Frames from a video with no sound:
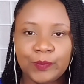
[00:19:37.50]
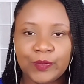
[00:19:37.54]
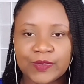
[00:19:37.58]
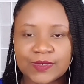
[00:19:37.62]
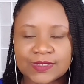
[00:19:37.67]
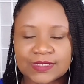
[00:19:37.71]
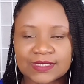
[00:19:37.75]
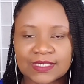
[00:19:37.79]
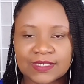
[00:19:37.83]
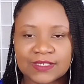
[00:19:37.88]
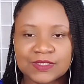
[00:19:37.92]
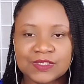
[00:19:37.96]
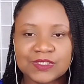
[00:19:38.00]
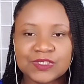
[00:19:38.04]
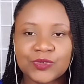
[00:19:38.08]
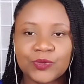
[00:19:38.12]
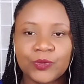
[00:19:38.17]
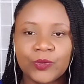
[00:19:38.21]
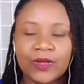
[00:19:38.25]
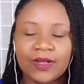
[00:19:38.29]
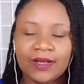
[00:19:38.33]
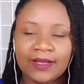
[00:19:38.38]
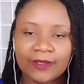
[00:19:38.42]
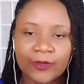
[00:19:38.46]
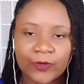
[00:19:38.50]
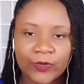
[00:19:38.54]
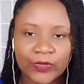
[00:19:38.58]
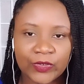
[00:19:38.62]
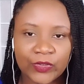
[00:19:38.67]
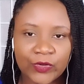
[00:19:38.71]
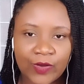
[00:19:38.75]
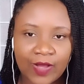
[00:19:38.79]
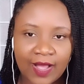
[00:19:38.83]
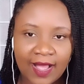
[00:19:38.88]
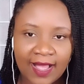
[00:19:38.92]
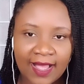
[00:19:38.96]
persons who click on
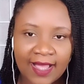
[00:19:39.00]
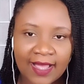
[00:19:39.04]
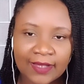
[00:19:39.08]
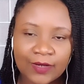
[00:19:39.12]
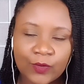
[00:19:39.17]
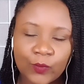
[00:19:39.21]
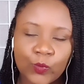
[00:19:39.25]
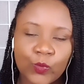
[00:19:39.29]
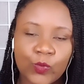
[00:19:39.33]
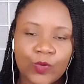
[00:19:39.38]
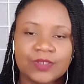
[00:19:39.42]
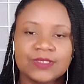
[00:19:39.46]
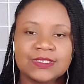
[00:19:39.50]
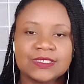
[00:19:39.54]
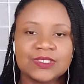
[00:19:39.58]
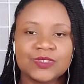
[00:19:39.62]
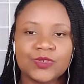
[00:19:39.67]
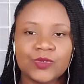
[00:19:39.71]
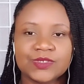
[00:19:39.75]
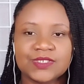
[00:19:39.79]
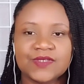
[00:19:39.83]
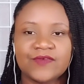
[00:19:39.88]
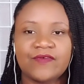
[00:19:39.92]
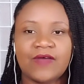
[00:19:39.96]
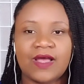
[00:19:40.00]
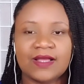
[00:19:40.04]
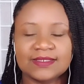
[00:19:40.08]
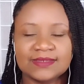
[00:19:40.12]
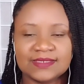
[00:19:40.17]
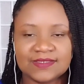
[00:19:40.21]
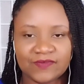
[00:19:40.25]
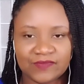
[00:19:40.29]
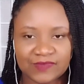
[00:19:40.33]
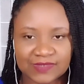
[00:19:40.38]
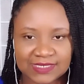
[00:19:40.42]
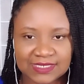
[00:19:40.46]
your ad, what sort of
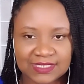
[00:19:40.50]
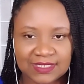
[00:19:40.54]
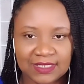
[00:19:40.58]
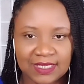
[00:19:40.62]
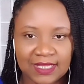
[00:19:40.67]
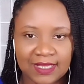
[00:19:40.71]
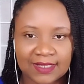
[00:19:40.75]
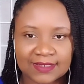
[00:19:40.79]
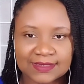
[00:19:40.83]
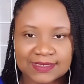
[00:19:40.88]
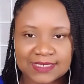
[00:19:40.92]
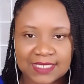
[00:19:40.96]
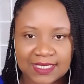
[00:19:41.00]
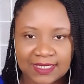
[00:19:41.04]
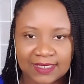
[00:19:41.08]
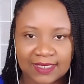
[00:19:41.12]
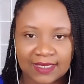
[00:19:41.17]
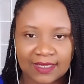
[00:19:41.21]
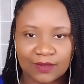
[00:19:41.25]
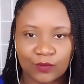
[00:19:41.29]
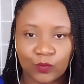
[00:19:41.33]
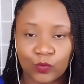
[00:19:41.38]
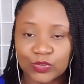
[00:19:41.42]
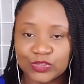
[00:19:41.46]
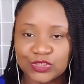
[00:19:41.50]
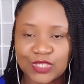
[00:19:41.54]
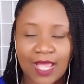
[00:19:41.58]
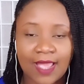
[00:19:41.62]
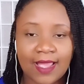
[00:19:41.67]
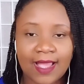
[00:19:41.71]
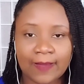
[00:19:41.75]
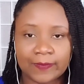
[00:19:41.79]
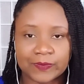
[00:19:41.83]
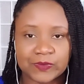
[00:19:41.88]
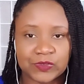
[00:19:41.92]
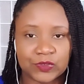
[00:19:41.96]
activity they are taking, which I
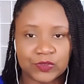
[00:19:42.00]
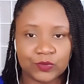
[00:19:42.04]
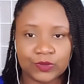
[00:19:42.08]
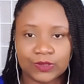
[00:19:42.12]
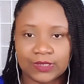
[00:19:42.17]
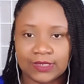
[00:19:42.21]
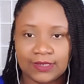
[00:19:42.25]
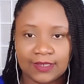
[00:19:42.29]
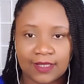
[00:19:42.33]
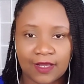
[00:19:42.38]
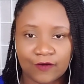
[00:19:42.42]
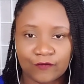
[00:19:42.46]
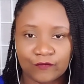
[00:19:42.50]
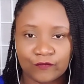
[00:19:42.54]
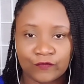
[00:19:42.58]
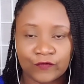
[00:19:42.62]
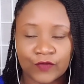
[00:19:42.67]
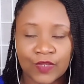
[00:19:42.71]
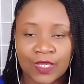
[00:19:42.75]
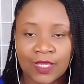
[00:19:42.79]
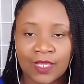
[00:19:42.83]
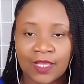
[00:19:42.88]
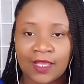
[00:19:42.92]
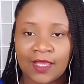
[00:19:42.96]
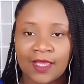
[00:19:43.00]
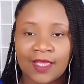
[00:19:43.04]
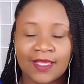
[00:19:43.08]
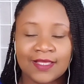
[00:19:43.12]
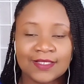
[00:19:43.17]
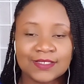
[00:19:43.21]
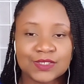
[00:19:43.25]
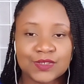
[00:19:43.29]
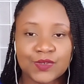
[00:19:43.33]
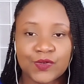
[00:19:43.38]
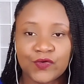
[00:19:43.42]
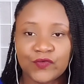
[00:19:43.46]
absolutely love.
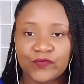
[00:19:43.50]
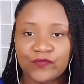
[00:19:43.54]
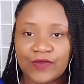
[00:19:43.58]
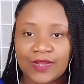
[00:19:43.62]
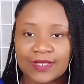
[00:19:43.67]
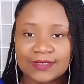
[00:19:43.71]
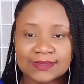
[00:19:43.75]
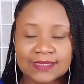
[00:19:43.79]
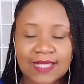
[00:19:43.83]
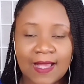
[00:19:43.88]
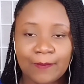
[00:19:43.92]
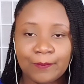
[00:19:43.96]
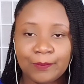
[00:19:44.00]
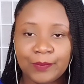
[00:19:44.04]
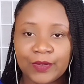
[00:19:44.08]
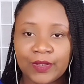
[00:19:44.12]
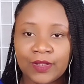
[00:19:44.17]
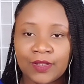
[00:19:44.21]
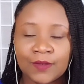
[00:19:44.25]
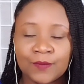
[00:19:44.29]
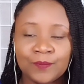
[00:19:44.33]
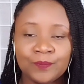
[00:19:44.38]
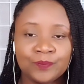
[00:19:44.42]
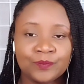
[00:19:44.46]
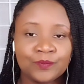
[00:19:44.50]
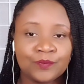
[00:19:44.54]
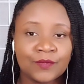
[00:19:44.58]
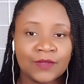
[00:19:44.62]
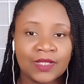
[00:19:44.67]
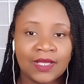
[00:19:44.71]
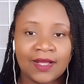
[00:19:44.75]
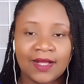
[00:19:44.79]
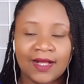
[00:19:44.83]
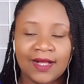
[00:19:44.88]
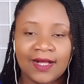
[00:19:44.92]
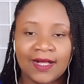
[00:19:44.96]
So for example,
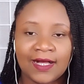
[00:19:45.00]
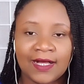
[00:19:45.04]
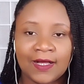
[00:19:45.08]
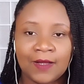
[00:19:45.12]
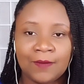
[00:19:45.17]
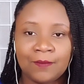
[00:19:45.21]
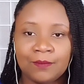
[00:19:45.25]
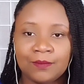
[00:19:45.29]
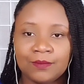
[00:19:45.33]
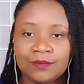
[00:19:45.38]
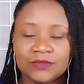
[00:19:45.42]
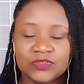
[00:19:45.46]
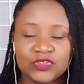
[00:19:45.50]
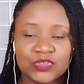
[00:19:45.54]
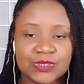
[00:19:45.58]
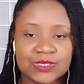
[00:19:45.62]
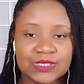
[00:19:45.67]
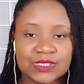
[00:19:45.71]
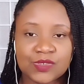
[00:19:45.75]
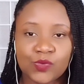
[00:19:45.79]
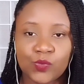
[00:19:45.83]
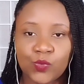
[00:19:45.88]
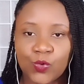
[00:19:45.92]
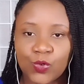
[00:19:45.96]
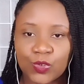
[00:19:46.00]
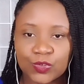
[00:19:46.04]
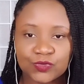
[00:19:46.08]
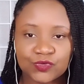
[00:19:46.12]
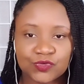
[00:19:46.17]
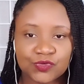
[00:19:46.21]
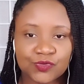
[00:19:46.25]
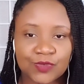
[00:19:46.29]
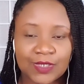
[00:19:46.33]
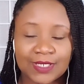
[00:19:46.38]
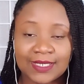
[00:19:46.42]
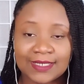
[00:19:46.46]
just to walk
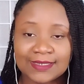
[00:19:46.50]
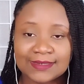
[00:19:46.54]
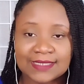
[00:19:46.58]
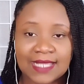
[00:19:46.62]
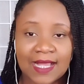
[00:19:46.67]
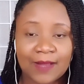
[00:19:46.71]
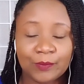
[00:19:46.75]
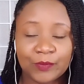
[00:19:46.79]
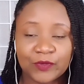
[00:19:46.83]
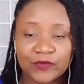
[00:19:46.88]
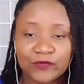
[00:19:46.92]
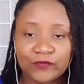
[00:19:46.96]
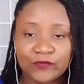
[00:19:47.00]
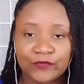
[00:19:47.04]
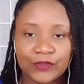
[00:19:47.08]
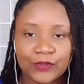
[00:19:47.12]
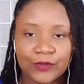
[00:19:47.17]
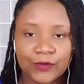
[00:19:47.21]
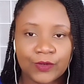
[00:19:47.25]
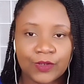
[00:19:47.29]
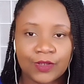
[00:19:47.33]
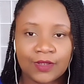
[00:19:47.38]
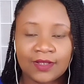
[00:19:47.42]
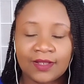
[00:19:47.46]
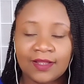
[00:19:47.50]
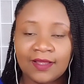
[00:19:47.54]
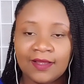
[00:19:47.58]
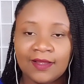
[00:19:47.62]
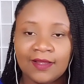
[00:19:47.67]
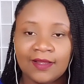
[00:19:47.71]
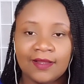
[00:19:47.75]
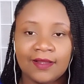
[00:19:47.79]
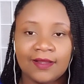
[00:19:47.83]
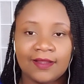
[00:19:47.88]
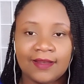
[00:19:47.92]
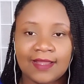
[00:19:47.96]
through an example for you all,
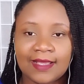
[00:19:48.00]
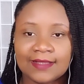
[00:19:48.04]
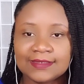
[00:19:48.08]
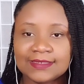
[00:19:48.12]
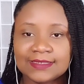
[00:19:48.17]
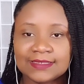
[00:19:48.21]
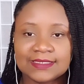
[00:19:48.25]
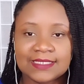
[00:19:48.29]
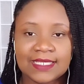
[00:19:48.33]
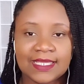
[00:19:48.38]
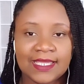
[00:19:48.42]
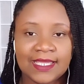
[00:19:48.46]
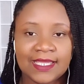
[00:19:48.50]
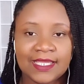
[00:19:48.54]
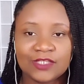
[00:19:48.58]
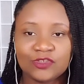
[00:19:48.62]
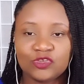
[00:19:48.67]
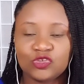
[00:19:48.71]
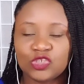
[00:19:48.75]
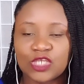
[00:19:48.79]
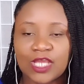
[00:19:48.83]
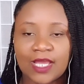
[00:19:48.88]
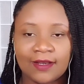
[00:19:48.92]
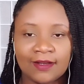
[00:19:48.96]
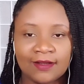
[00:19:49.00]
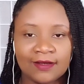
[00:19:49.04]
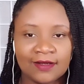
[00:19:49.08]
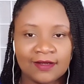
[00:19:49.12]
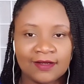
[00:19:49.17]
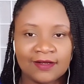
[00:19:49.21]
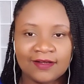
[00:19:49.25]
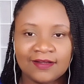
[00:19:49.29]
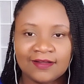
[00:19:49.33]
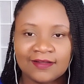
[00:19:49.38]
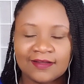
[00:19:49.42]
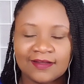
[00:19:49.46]
let's say
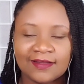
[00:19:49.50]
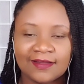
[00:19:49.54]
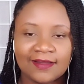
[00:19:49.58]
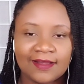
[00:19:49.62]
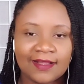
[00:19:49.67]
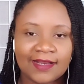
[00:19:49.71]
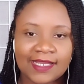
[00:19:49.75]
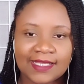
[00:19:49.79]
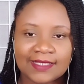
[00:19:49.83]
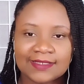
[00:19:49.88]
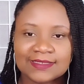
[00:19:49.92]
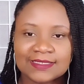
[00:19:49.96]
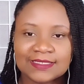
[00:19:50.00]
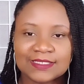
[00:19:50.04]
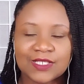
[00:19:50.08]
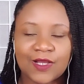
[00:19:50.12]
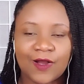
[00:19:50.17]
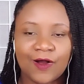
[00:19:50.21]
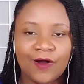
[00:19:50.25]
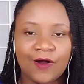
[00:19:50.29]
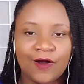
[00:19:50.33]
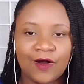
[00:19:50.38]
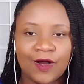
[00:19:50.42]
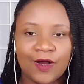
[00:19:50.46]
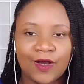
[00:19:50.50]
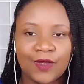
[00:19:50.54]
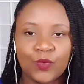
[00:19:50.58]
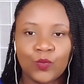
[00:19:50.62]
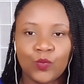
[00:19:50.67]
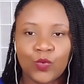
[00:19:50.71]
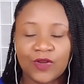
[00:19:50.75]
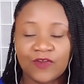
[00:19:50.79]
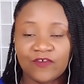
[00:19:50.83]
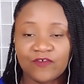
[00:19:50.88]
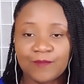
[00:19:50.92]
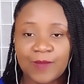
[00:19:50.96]
Jenna clicks on
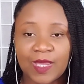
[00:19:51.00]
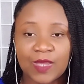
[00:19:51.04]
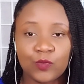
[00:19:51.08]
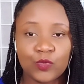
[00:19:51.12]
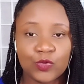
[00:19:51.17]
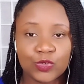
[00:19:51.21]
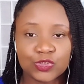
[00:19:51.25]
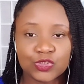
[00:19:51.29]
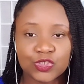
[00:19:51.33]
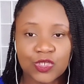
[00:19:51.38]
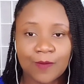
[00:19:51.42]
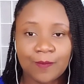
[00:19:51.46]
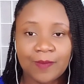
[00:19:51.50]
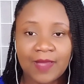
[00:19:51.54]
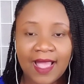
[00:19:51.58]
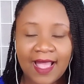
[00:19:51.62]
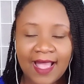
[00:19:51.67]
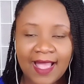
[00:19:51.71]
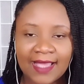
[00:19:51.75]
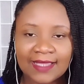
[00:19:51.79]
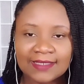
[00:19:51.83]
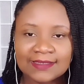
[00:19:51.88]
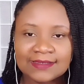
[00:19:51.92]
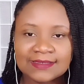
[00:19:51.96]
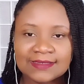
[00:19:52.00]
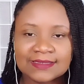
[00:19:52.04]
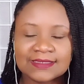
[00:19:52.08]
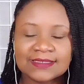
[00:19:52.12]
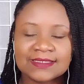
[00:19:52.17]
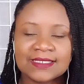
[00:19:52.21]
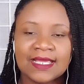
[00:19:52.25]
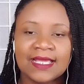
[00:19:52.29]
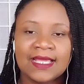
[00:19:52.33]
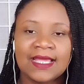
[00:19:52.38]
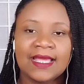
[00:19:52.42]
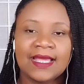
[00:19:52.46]
one of my workshop
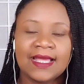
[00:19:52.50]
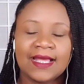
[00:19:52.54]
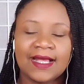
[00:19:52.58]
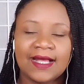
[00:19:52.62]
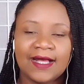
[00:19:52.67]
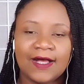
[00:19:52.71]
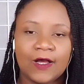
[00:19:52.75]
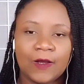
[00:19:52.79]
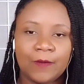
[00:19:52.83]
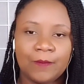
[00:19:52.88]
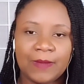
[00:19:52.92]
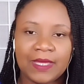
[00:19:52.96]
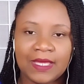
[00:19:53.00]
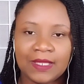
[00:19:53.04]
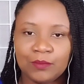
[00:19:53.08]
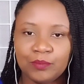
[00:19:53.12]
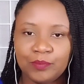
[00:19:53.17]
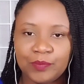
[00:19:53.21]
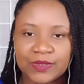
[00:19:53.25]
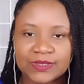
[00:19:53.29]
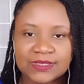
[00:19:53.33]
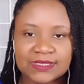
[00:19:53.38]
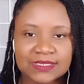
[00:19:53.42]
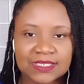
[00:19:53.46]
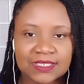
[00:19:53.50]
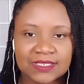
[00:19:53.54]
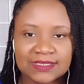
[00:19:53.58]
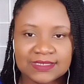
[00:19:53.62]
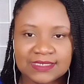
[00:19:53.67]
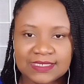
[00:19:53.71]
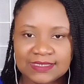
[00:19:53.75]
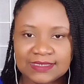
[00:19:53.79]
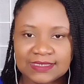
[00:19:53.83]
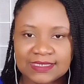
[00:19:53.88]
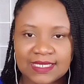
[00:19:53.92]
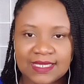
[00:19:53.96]
ads, inputs her
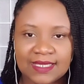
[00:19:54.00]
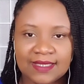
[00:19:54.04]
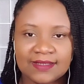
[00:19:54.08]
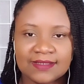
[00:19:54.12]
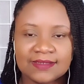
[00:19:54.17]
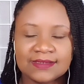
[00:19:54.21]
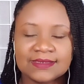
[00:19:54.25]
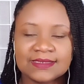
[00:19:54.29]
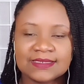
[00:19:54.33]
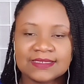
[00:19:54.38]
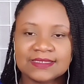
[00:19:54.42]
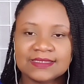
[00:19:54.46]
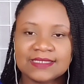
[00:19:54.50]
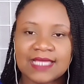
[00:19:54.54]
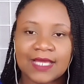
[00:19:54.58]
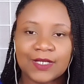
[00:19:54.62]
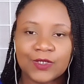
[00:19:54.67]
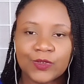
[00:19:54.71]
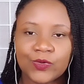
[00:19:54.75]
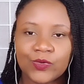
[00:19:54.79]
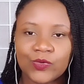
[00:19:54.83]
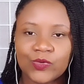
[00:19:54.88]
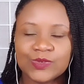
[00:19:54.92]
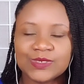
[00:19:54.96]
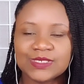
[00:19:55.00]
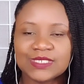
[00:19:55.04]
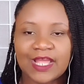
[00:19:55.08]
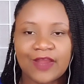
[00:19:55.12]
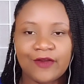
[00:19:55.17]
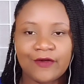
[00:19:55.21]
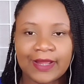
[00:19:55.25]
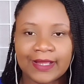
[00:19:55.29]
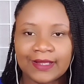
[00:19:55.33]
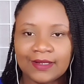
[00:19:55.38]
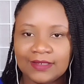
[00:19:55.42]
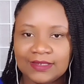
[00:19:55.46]
details, that goes
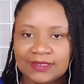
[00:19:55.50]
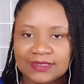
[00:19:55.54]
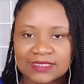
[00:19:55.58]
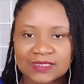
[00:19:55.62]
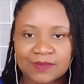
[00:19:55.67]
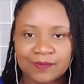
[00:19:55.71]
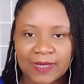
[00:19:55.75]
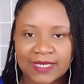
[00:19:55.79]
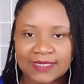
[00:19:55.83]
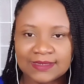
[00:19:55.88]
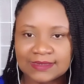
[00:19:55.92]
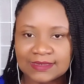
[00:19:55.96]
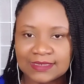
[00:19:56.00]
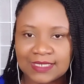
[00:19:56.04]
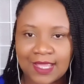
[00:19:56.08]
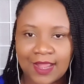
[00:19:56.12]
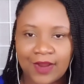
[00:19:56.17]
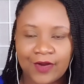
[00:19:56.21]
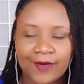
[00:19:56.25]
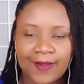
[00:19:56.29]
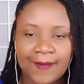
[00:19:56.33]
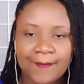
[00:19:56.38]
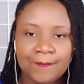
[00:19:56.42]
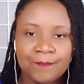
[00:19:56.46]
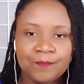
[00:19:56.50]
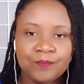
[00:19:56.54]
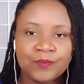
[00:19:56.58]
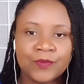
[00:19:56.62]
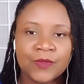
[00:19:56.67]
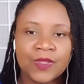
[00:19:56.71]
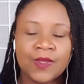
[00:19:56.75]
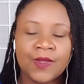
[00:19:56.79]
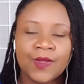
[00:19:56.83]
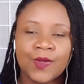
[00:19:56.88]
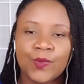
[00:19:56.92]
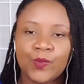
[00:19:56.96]
directly to my CRM.
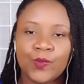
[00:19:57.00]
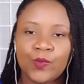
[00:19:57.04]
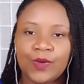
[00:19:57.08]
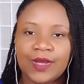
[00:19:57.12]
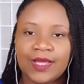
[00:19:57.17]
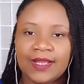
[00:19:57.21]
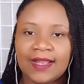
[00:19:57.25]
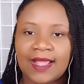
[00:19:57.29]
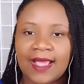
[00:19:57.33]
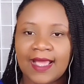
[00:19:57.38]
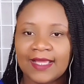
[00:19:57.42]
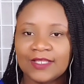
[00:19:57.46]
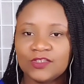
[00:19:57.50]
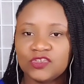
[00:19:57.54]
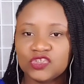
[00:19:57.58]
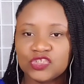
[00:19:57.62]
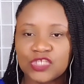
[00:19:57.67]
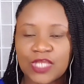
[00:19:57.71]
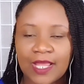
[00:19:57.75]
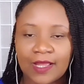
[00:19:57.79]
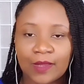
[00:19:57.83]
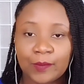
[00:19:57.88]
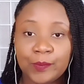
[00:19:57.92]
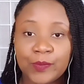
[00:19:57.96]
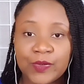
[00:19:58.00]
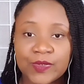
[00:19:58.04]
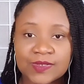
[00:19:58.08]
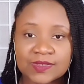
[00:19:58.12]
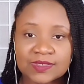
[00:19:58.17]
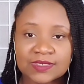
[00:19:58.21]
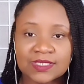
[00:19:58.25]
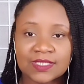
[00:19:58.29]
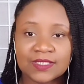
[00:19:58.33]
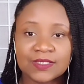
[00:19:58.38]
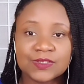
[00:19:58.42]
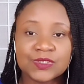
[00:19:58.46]
when I check
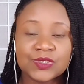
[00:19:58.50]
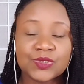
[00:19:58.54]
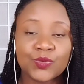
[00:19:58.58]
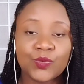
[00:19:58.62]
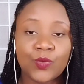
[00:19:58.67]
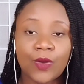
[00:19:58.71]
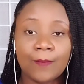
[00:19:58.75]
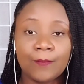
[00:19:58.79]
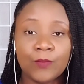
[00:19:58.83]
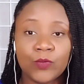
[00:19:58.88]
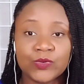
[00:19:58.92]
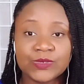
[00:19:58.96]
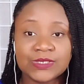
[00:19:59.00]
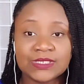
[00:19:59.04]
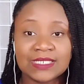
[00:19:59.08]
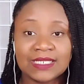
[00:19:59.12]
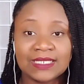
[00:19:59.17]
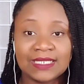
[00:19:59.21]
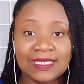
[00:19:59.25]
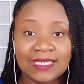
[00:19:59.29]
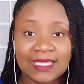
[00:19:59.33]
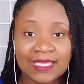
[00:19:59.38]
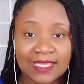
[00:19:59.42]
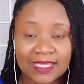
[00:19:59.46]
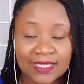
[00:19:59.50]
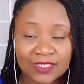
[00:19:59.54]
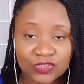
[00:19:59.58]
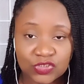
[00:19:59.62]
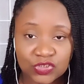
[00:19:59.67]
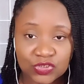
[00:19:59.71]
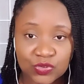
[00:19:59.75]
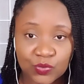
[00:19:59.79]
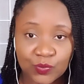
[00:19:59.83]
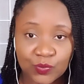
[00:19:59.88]
persons who are most engaged